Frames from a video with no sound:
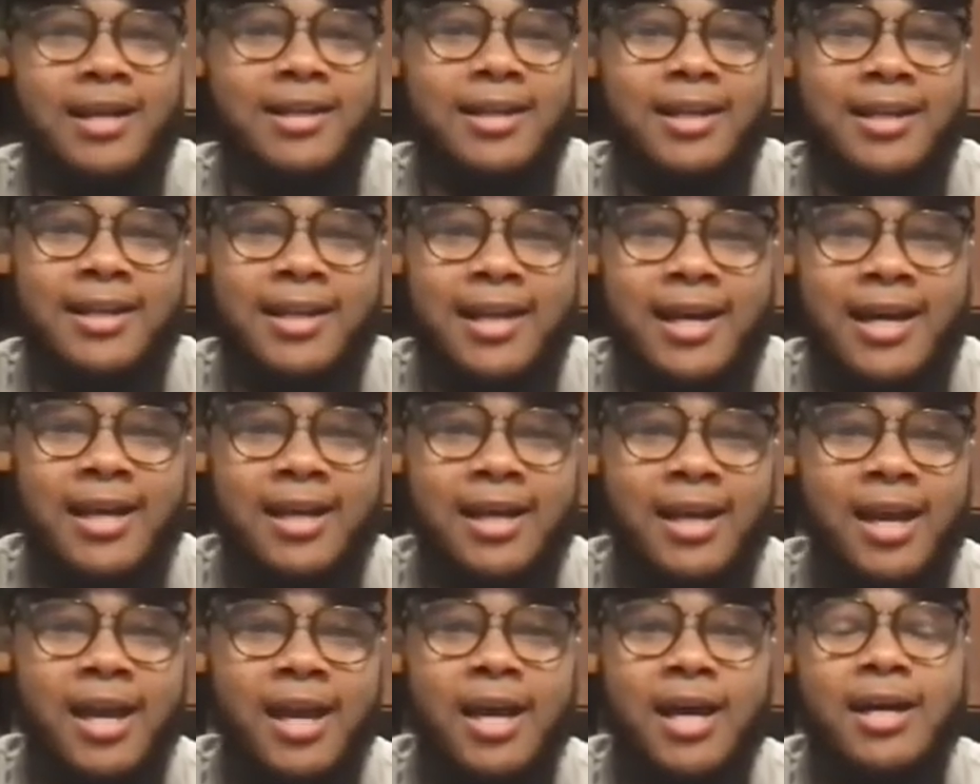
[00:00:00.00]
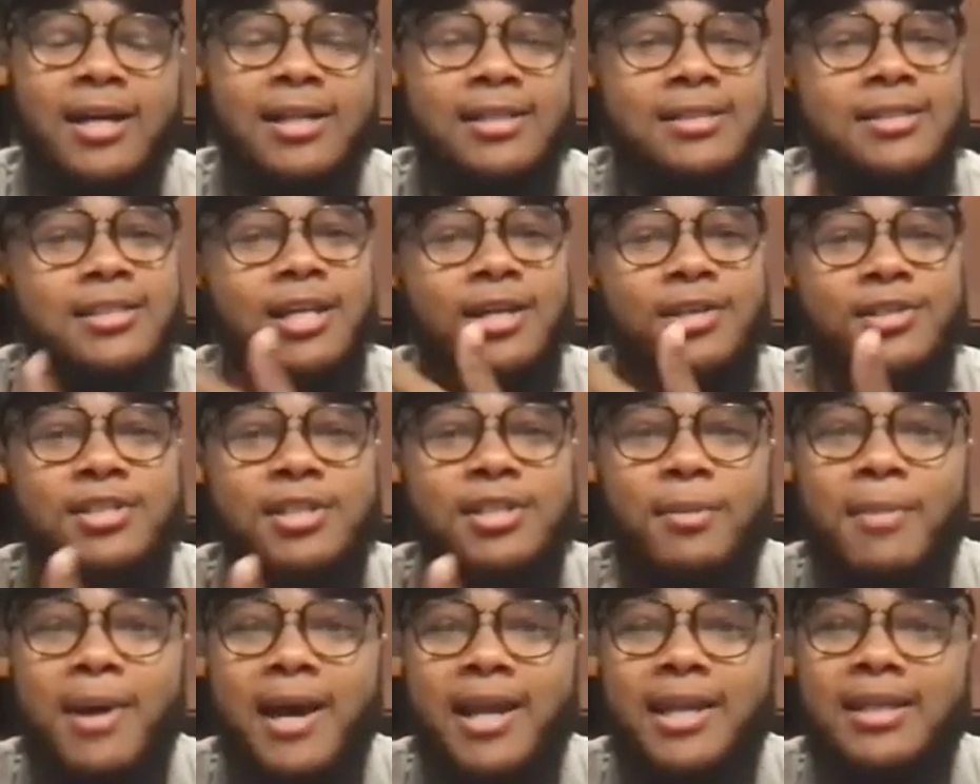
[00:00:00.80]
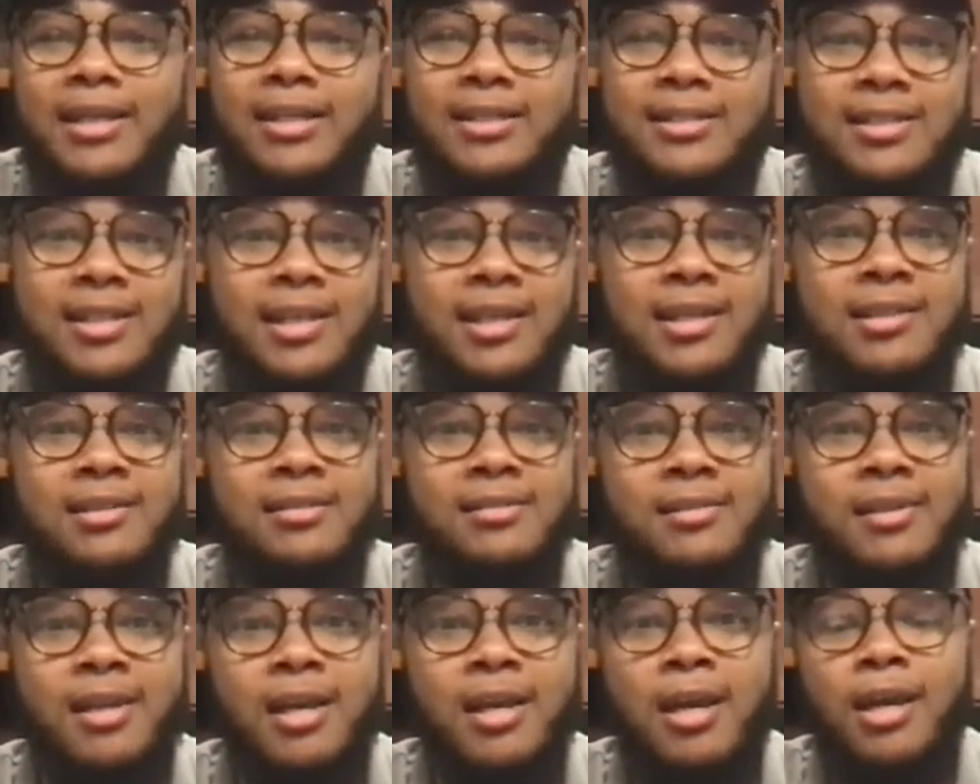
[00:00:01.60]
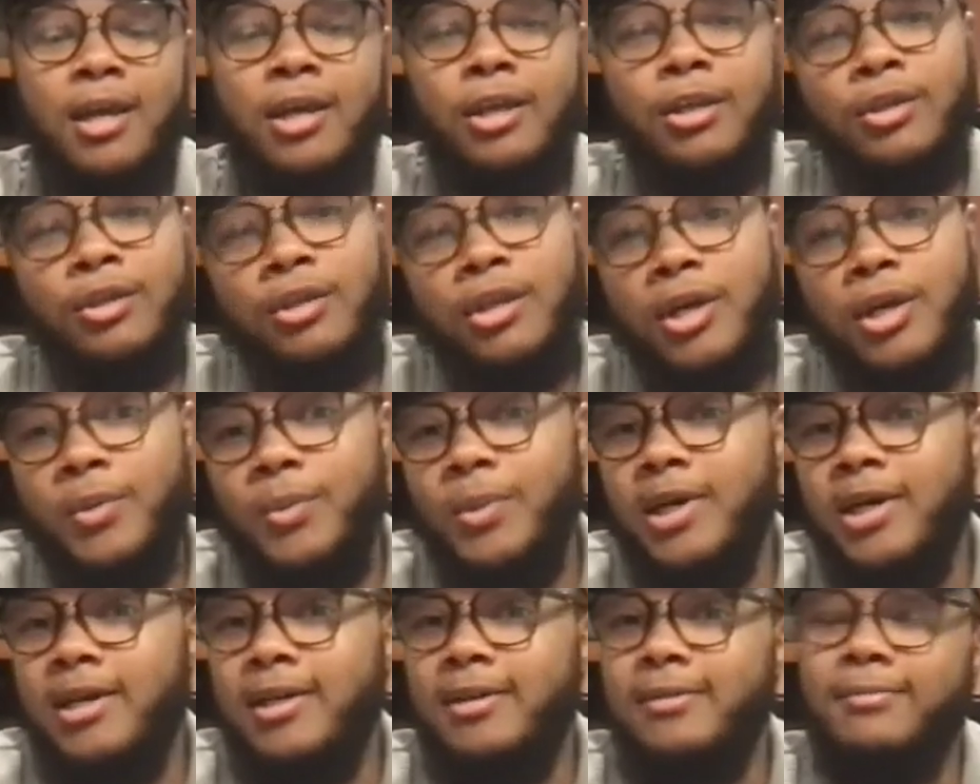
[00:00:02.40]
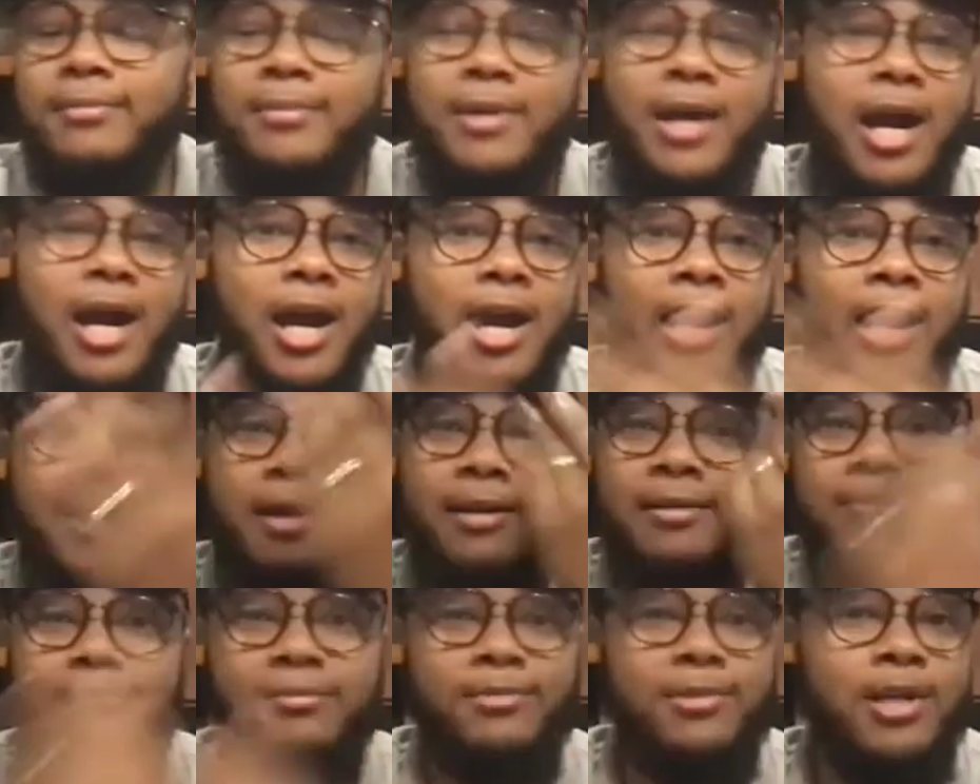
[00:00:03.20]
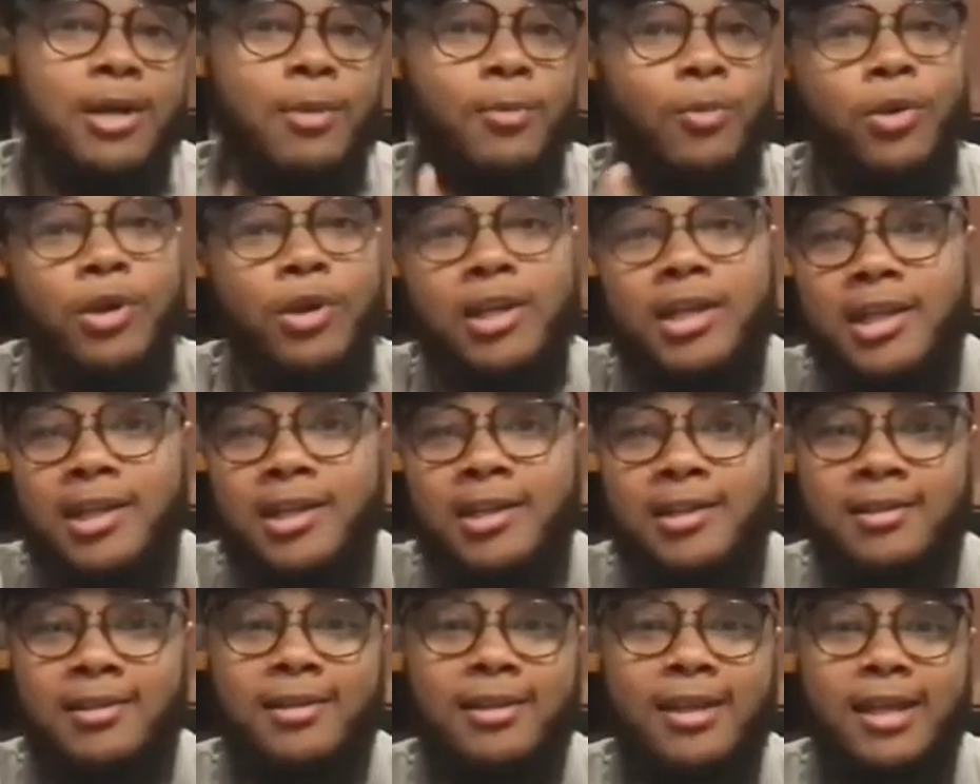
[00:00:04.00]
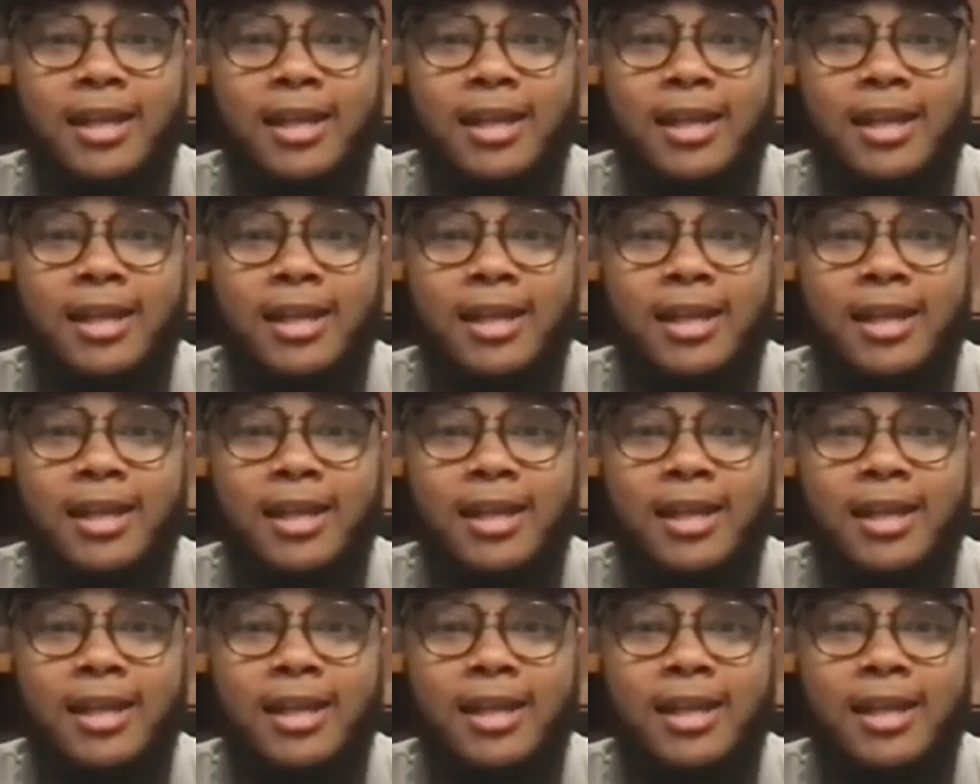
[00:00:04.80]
knock, knock, until somebody says, you know what? All right, come on in.